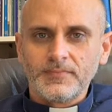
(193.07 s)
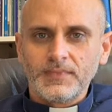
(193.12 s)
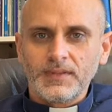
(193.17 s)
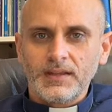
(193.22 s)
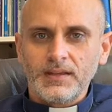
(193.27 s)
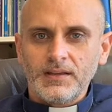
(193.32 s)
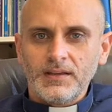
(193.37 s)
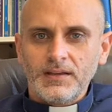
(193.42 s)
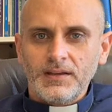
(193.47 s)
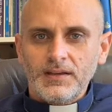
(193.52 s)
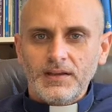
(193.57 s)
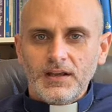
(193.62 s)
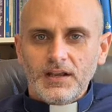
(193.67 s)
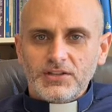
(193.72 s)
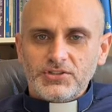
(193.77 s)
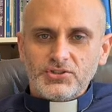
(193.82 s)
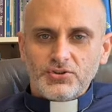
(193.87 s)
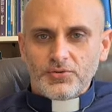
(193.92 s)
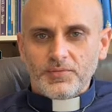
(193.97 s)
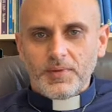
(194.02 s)
I
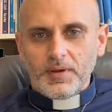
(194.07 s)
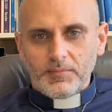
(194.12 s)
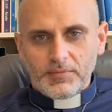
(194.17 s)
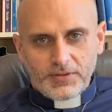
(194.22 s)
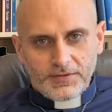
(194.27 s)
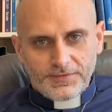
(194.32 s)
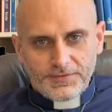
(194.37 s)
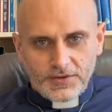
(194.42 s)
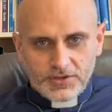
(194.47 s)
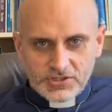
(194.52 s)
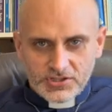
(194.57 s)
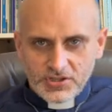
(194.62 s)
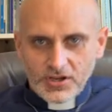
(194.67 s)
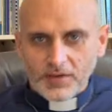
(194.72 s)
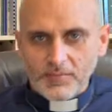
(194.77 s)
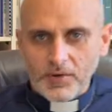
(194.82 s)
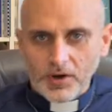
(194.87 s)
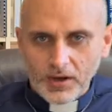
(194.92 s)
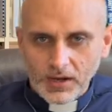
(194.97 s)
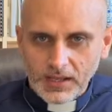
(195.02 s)
still remember the first
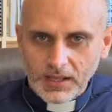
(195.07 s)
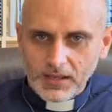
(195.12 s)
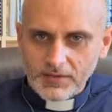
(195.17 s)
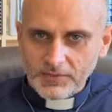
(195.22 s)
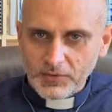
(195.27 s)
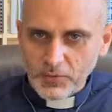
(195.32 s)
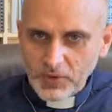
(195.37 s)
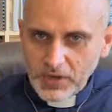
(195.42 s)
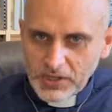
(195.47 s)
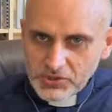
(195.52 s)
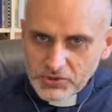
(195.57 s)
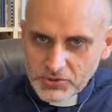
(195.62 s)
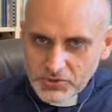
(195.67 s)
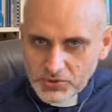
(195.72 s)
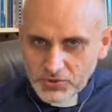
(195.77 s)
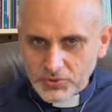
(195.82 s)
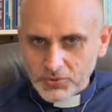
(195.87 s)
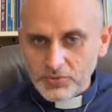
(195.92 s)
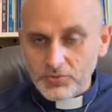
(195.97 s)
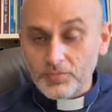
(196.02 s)
time I ever went
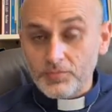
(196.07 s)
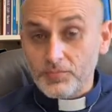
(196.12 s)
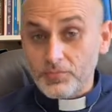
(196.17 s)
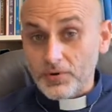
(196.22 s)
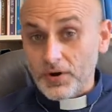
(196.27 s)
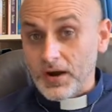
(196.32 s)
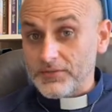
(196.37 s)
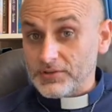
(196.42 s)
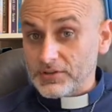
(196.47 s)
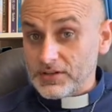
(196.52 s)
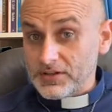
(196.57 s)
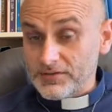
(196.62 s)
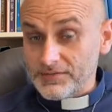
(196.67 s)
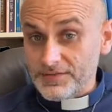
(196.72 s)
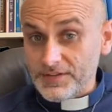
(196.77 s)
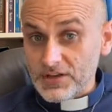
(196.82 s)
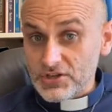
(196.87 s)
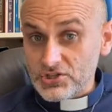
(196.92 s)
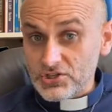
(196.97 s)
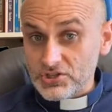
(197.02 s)
to private
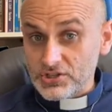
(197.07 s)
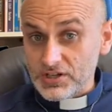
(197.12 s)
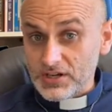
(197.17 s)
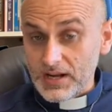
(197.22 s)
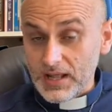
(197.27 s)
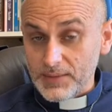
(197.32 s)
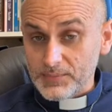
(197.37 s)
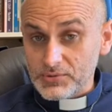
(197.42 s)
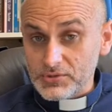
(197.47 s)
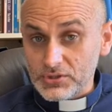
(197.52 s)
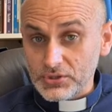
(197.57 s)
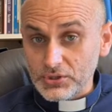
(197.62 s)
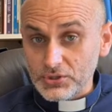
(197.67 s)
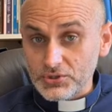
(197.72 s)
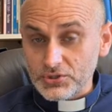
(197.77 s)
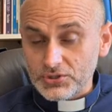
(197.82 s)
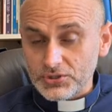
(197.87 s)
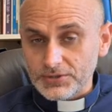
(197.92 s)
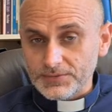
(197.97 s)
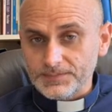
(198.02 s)
confession and
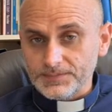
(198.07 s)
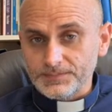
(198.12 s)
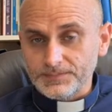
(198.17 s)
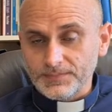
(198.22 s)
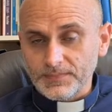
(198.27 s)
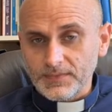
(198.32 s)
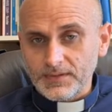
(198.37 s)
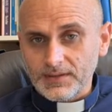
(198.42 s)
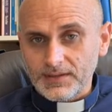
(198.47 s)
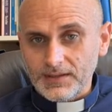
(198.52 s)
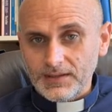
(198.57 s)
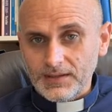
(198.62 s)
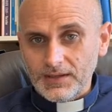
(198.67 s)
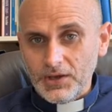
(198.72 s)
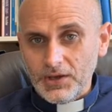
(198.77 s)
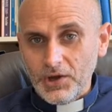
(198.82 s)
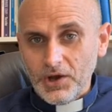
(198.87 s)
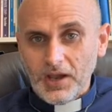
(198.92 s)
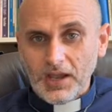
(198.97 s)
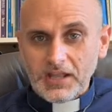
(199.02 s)
absolution.
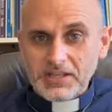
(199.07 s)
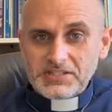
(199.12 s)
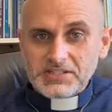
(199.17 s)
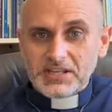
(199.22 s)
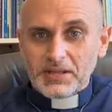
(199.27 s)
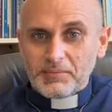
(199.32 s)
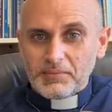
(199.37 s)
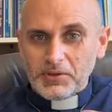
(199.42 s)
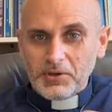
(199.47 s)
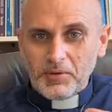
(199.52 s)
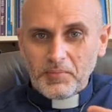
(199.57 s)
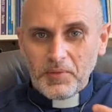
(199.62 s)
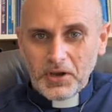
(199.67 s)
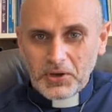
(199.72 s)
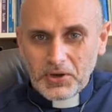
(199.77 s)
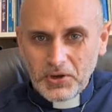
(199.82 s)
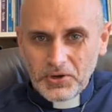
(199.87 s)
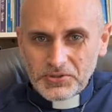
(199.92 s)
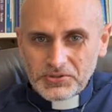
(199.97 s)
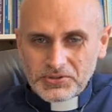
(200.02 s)
I had something on my
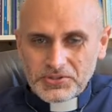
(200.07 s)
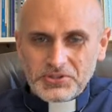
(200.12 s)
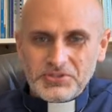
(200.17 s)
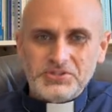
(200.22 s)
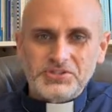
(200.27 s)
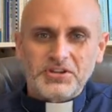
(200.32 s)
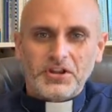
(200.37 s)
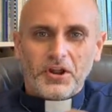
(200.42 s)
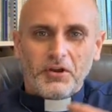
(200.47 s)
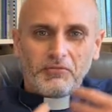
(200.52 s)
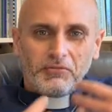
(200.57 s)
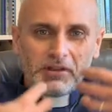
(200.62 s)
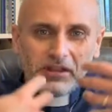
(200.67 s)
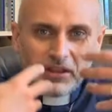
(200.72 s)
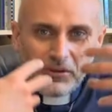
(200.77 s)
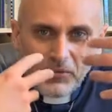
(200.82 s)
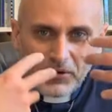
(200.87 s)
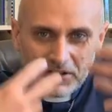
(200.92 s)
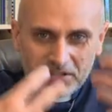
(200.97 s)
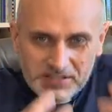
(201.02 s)
conscience that I
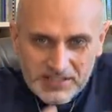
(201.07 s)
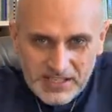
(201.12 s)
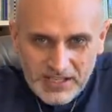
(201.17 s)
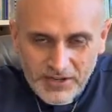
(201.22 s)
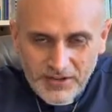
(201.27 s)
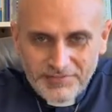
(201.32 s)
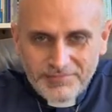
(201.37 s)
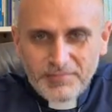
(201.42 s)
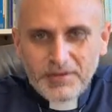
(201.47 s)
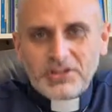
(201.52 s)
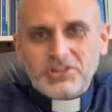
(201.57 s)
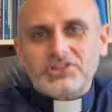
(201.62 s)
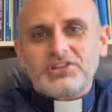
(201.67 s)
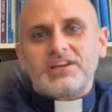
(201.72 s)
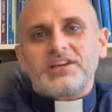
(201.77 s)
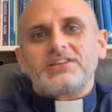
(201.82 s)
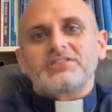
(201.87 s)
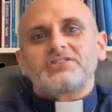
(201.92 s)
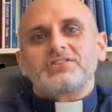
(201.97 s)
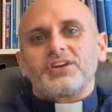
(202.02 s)
really wanted to get off my
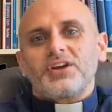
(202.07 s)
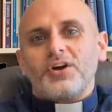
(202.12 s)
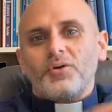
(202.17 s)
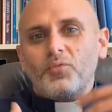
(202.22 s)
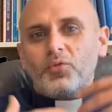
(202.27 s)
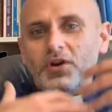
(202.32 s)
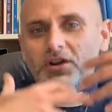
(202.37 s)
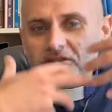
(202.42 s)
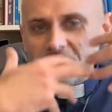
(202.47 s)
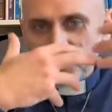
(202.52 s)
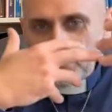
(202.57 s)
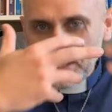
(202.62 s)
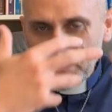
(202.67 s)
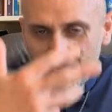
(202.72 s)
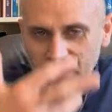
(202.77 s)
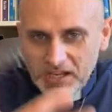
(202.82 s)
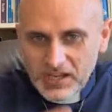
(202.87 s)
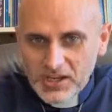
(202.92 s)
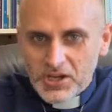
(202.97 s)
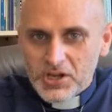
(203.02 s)
chest, and I wanted to
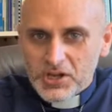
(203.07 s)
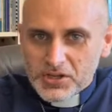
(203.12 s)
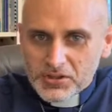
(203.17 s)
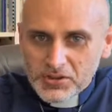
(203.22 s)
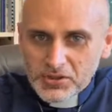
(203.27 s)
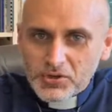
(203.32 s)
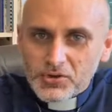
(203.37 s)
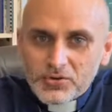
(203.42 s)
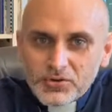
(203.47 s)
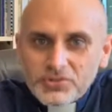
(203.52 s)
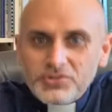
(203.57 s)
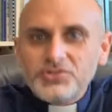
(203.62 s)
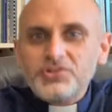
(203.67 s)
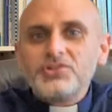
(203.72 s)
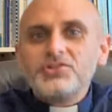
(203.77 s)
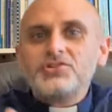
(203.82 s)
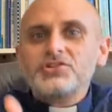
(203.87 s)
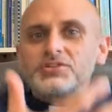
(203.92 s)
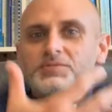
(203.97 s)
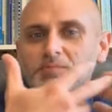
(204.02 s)
hear the good
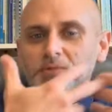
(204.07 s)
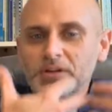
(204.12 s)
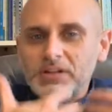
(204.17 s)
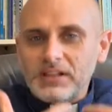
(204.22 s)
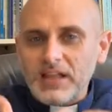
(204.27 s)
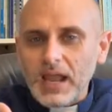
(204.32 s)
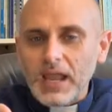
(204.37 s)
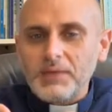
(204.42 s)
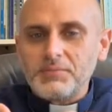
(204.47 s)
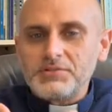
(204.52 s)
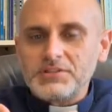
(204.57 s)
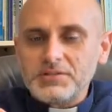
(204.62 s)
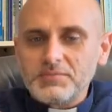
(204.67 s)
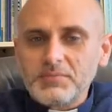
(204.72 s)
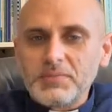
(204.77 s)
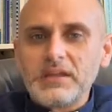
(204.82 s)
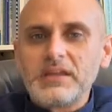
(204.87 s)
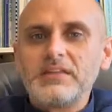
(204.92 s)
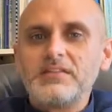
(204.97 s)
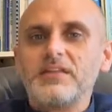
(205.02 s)
news proclaimed to
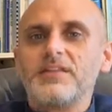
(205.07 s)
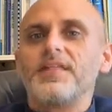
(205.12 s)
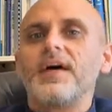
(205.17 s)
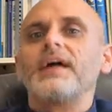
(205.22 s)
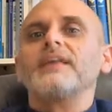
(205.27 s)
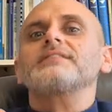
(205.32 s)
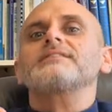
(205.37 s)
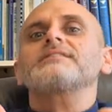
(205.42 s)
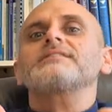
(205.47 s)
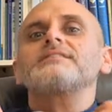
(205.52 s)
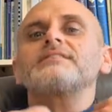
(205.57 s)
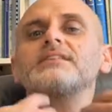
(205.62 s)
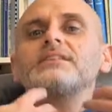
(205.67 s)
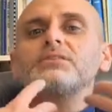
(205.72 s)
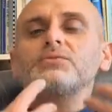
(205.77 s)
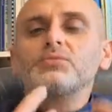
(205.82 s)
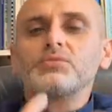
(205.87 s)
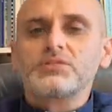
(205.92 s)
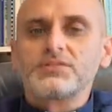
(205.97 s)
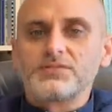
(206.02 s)
me that
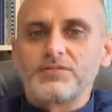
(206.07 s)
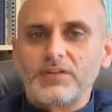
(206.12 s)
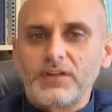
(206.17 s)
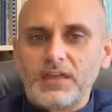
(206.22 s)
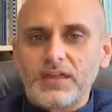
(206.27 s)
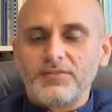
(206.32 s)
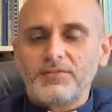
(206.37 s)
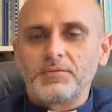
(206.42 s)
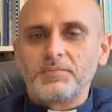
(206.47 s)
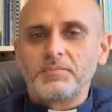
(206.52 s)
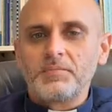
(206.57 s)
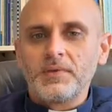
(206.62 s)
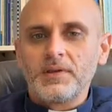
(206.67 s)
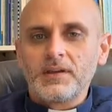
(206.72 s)
sin was forgiven.